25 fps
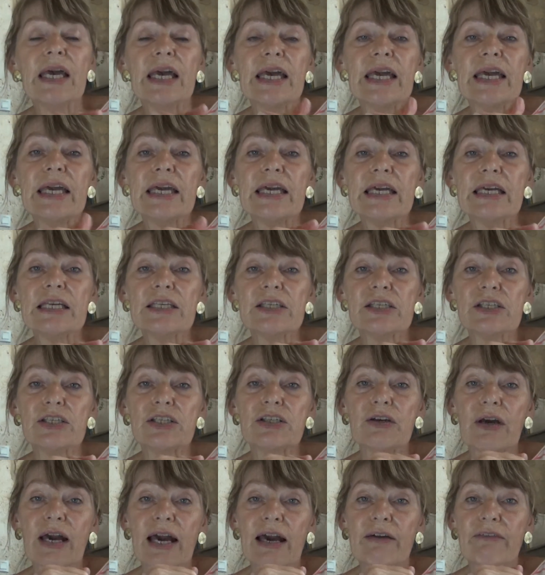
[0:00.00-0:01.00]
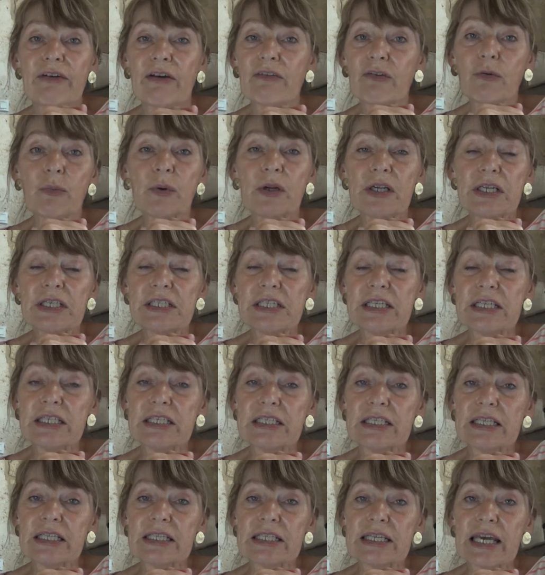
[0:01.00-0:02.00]
is to have everybody
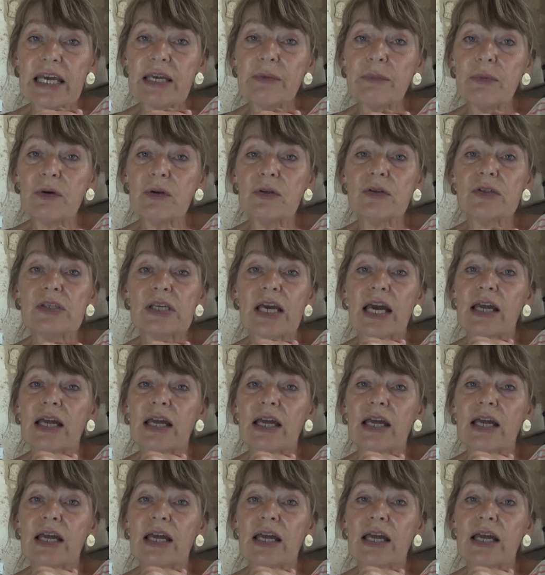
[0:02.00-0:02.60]
seated at tables